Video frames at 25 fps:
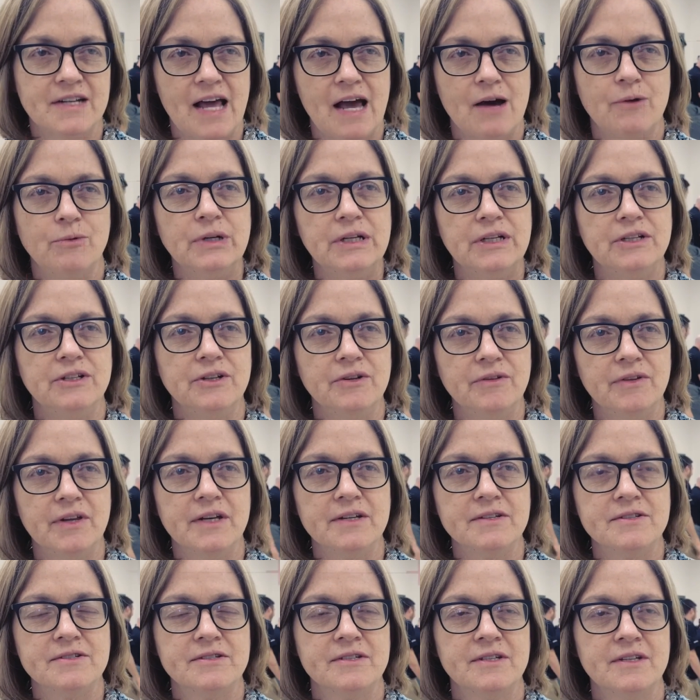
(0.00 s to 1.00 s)
and how would it do
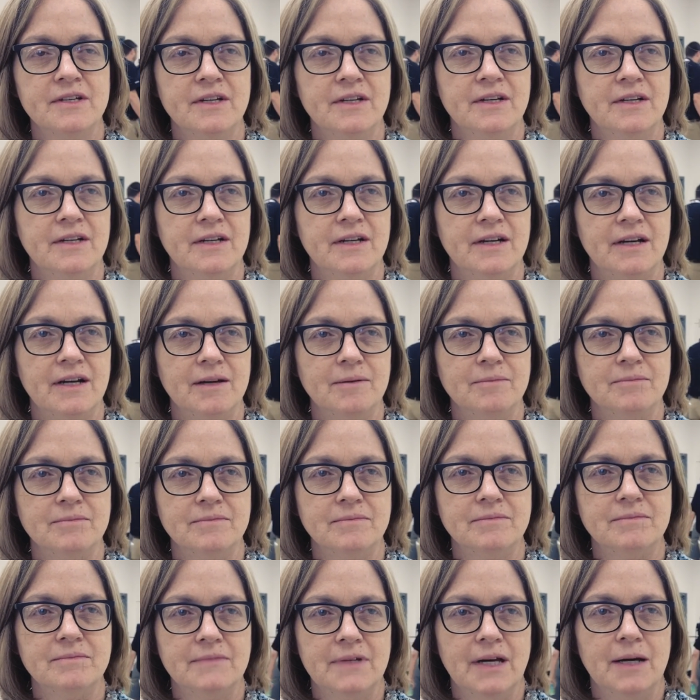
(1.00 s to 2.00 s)
this,
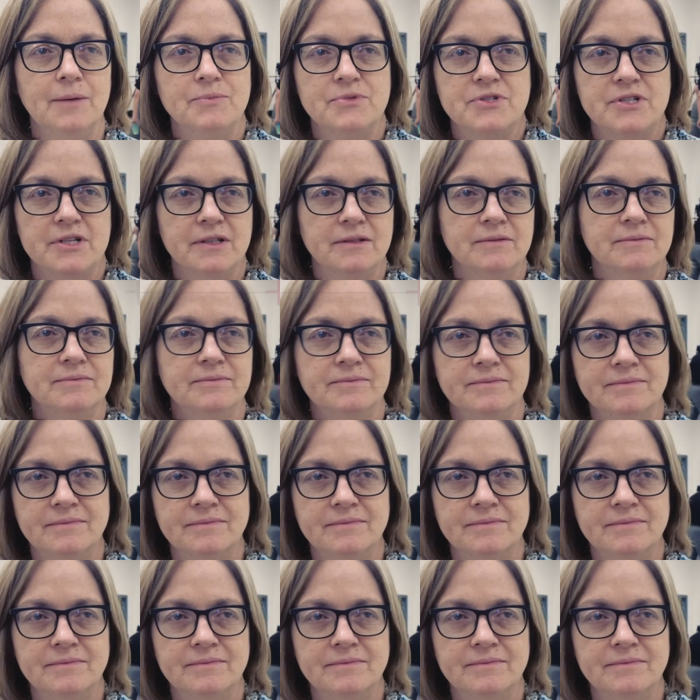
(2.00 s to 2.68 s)
helped to